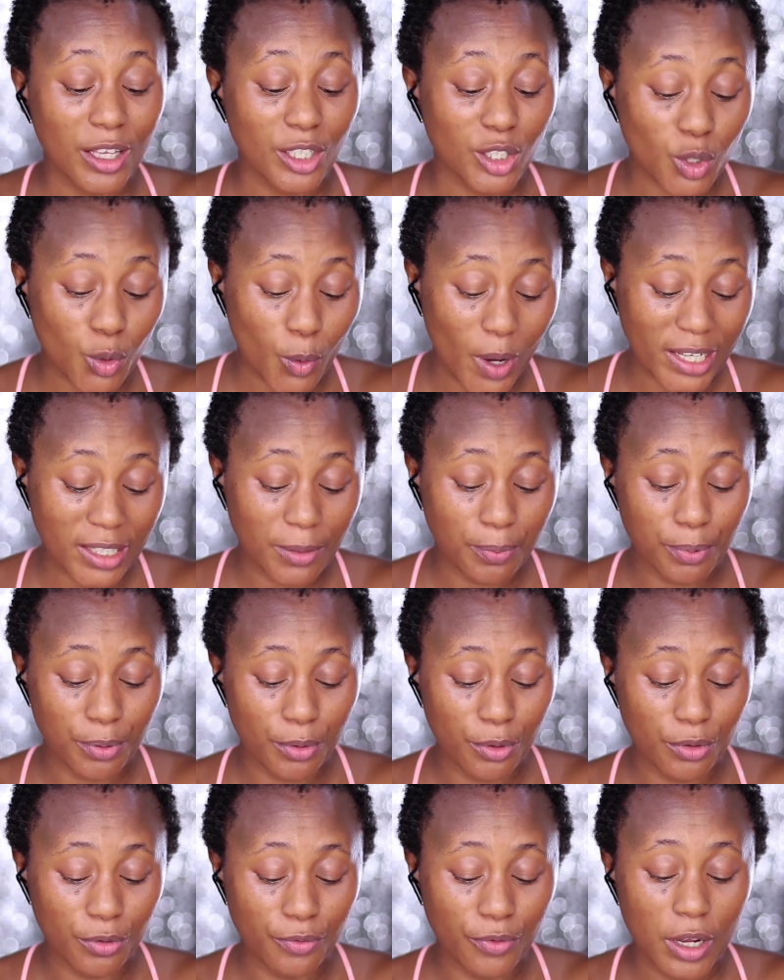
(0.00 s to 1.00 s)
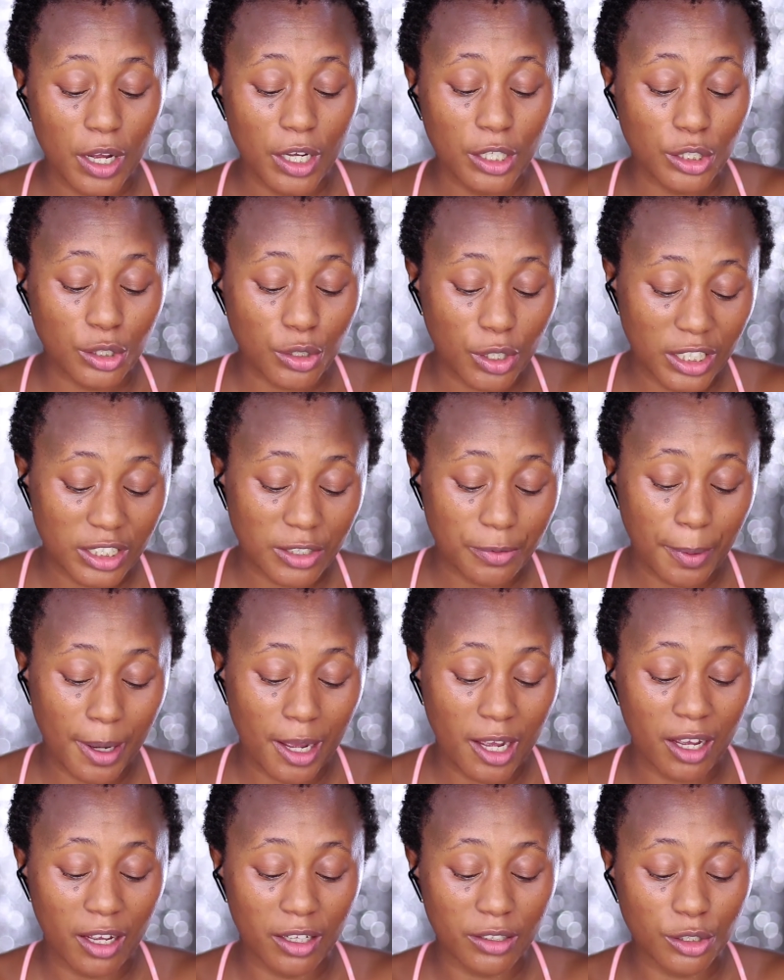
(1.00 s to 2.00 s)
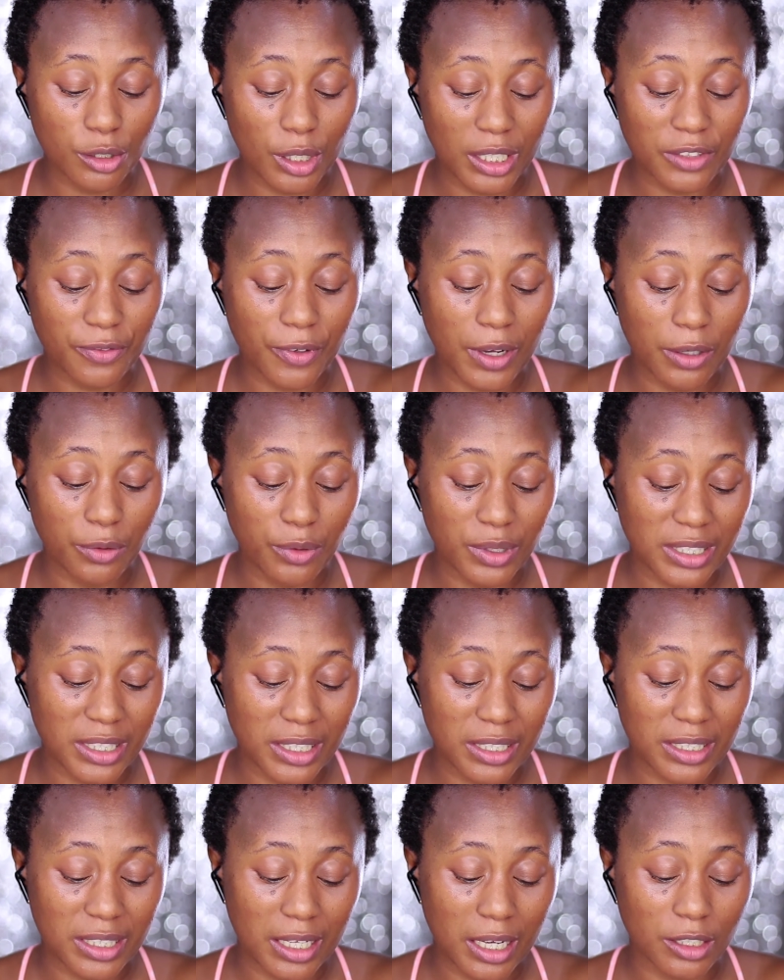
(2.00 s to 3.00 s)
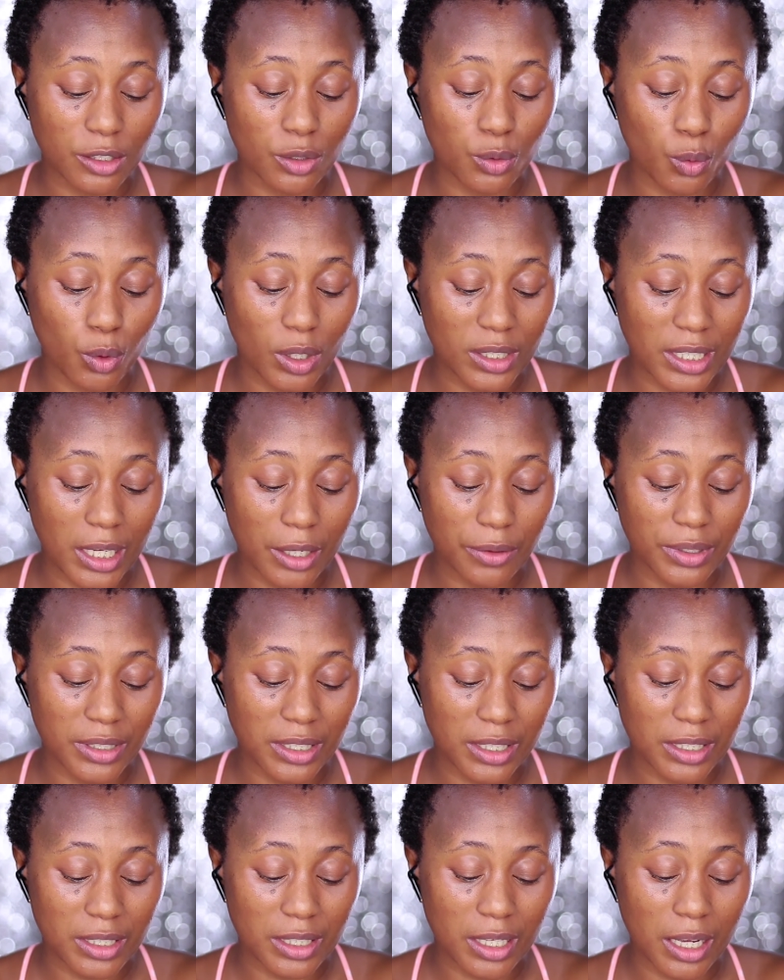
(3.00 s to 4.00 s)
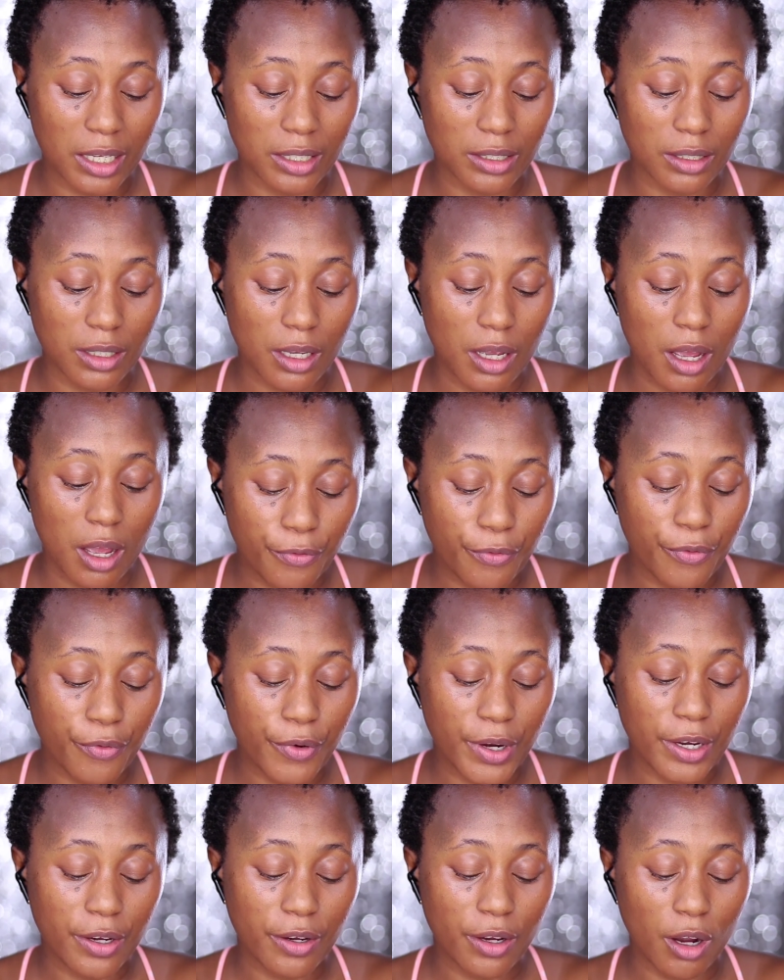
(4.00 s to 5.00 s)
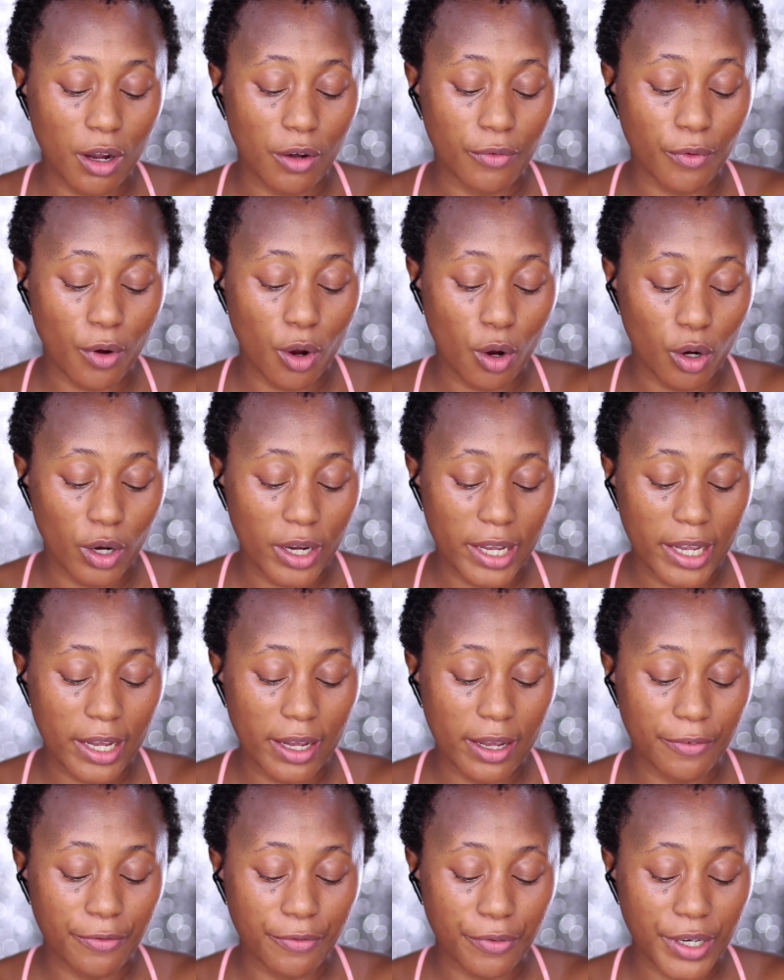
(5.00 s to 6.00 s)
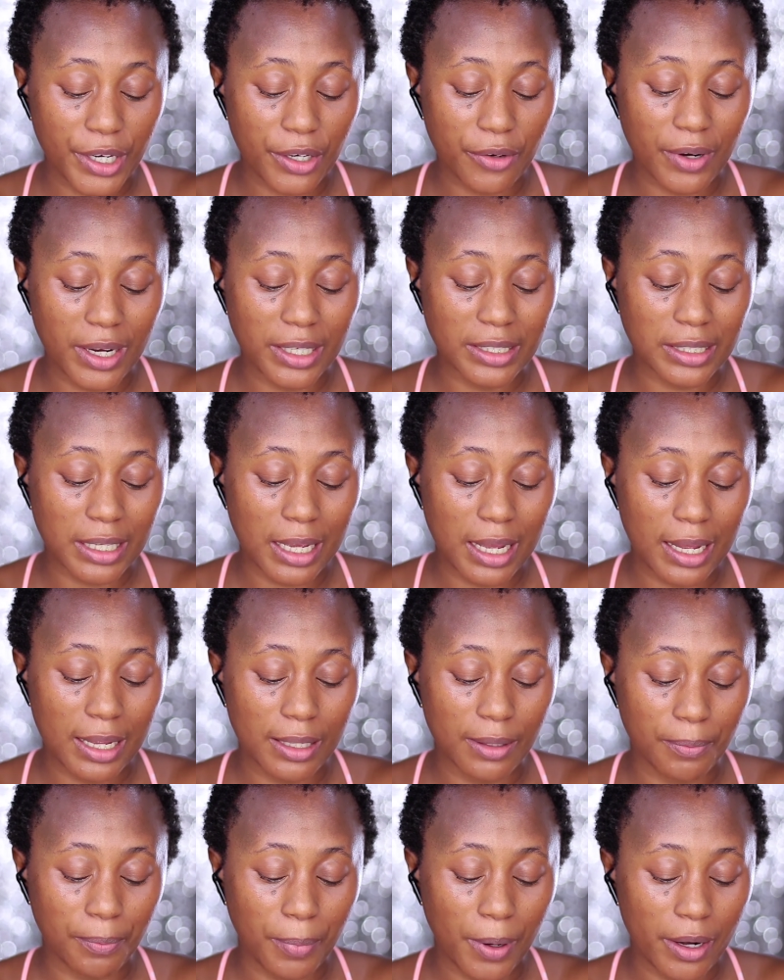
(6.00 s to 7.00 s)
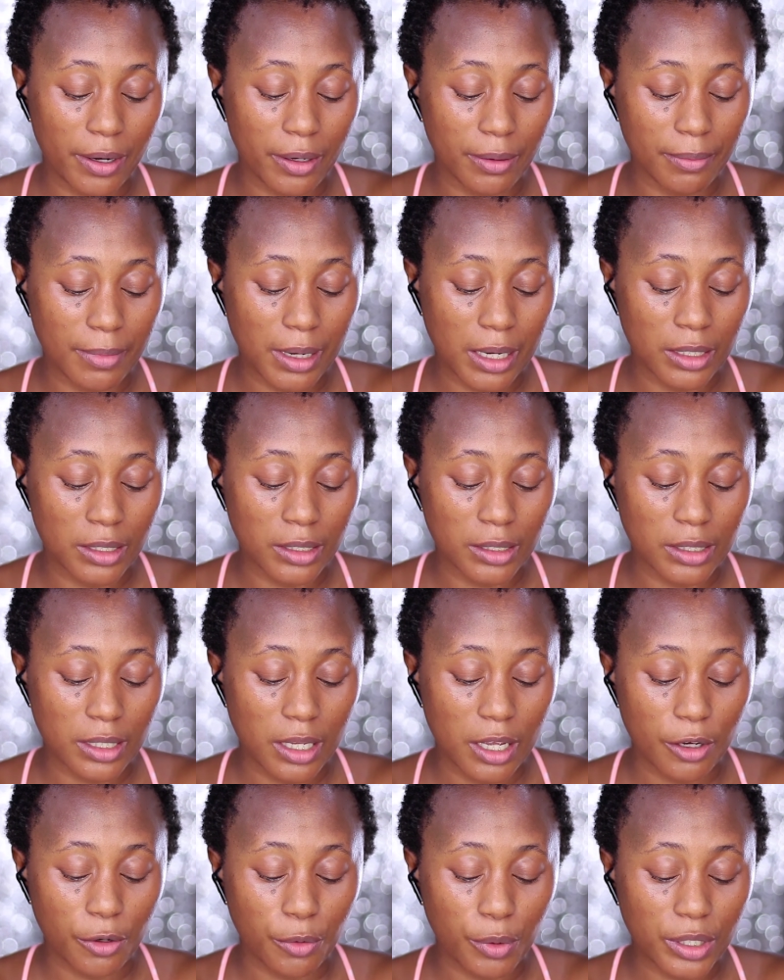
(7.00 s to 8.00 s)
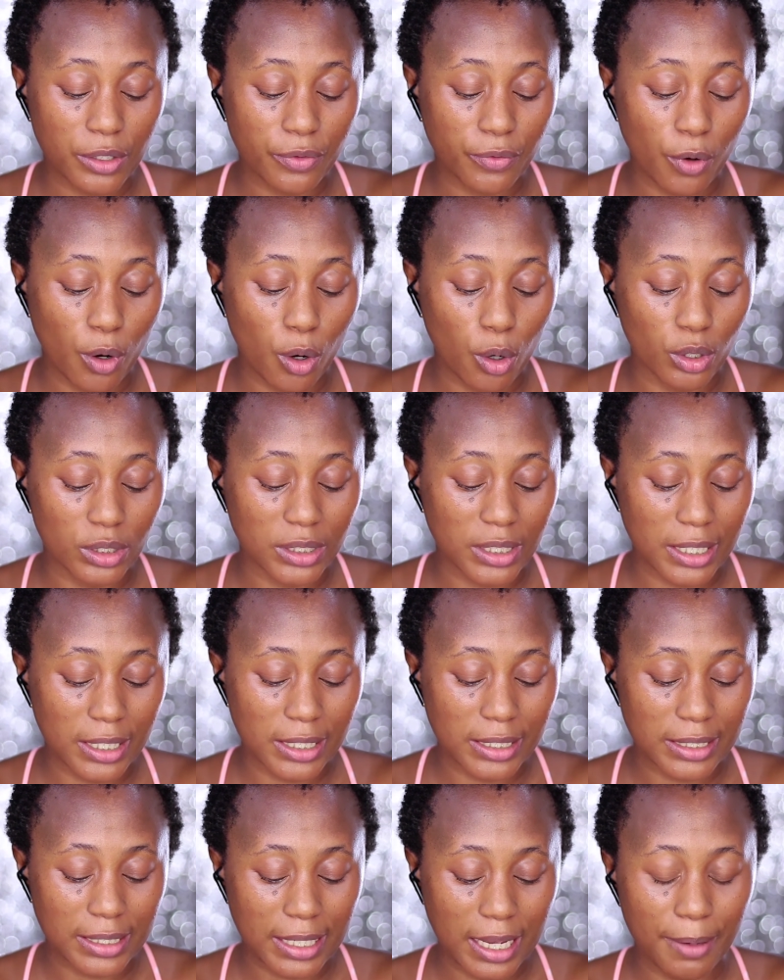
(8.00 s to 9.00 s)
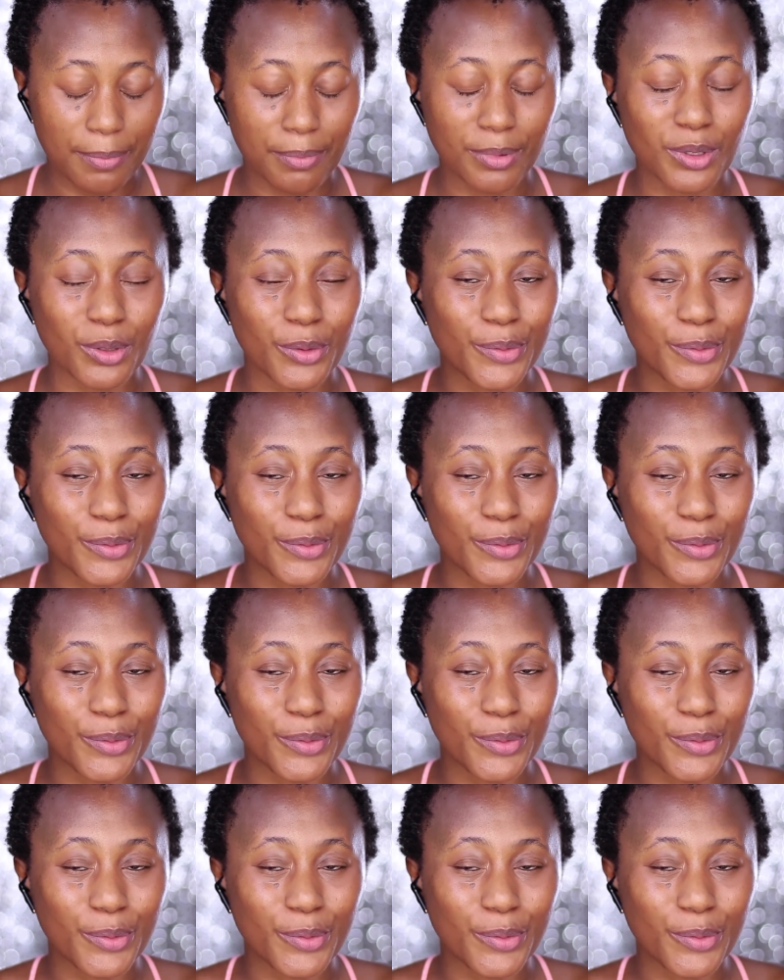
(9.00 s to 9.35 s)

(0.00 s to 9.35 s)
sweat proof, transfer resistance, water resistance, free of oil, fragrant and paraffin, great for all skin types.